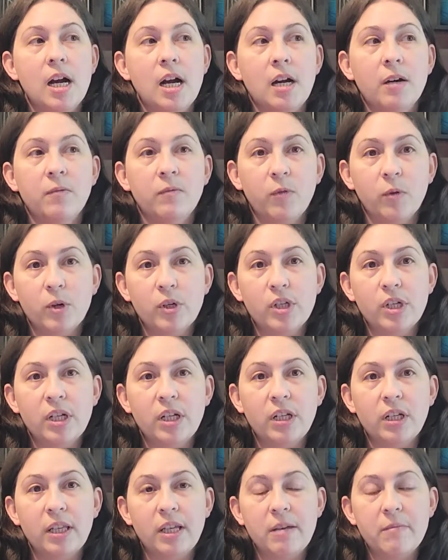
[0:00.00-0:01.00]

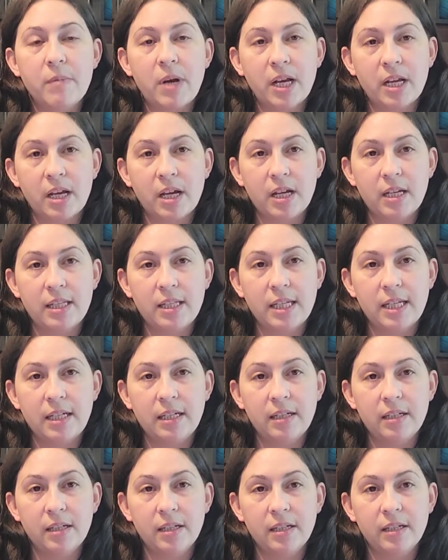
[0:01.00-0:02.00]
Unfortunately, my
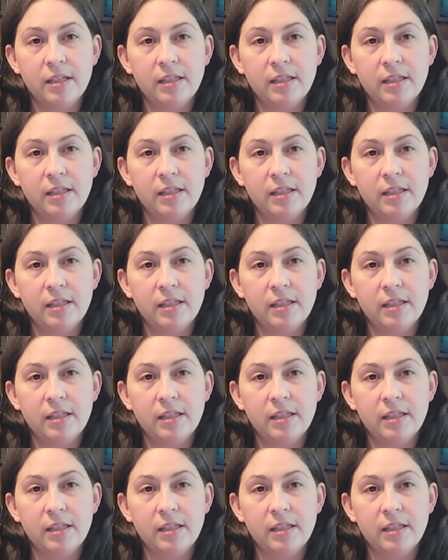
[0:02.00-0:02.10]
cousin